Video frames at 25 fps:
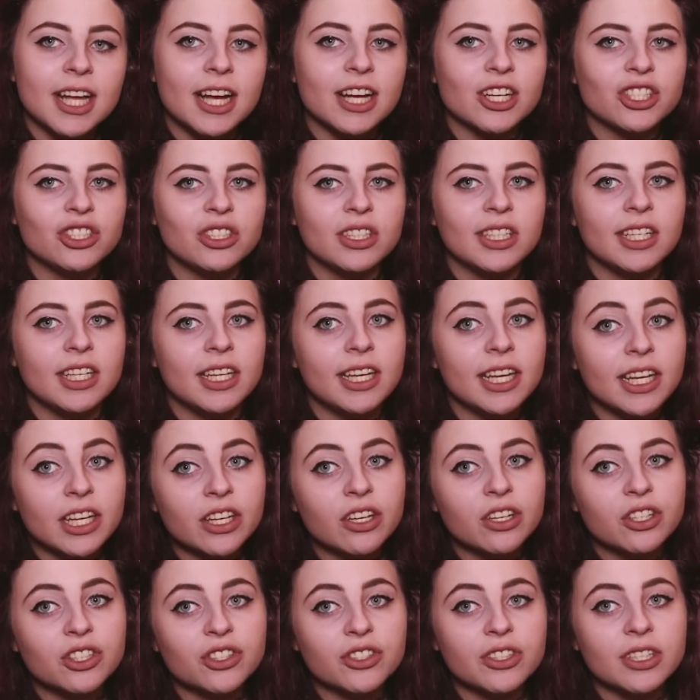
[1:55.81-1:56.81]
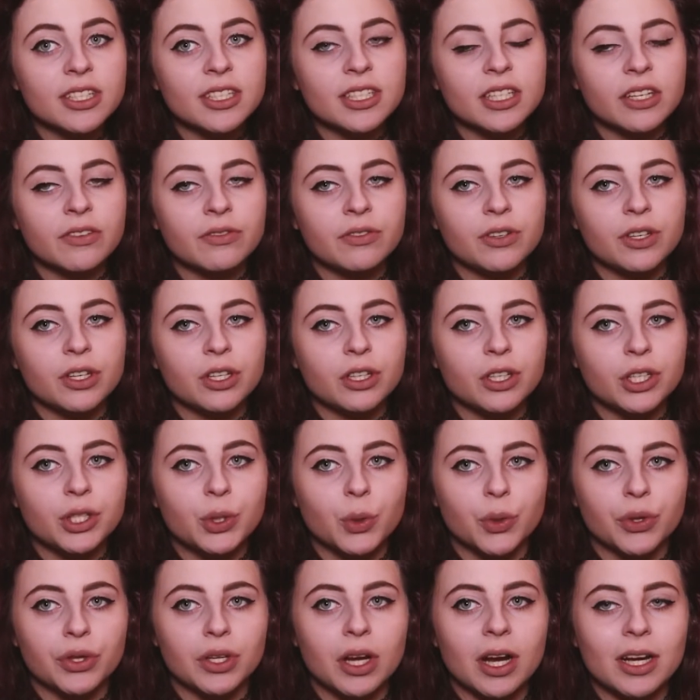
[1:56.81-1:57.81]
Actually 8 countries if you include
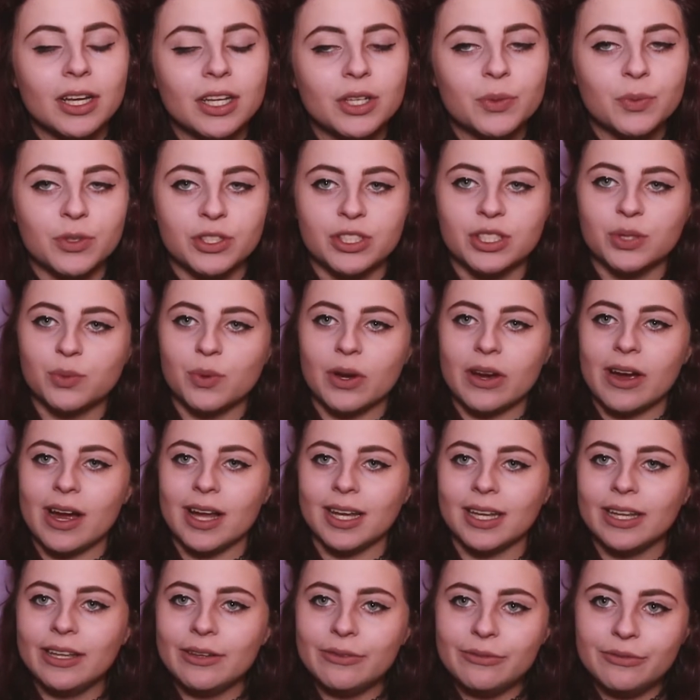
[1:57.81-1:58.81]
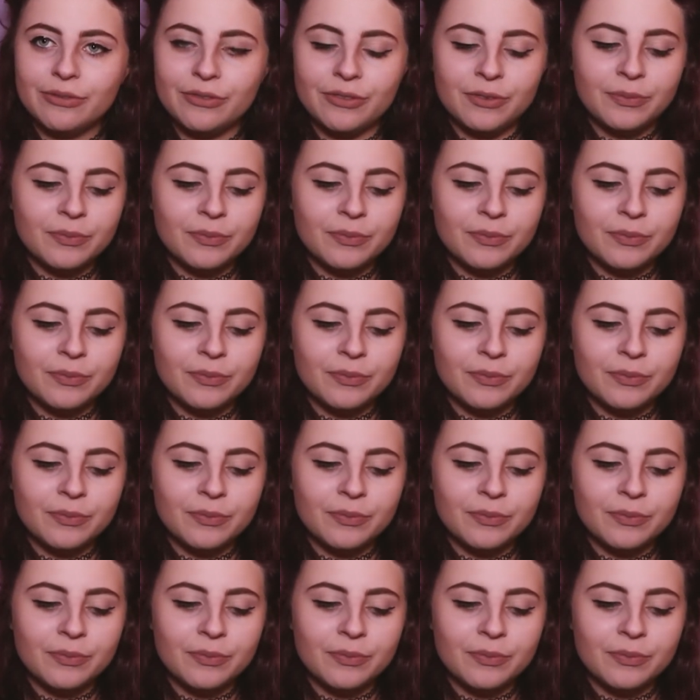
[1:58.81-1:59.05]
Northern Ireland, which is where I live.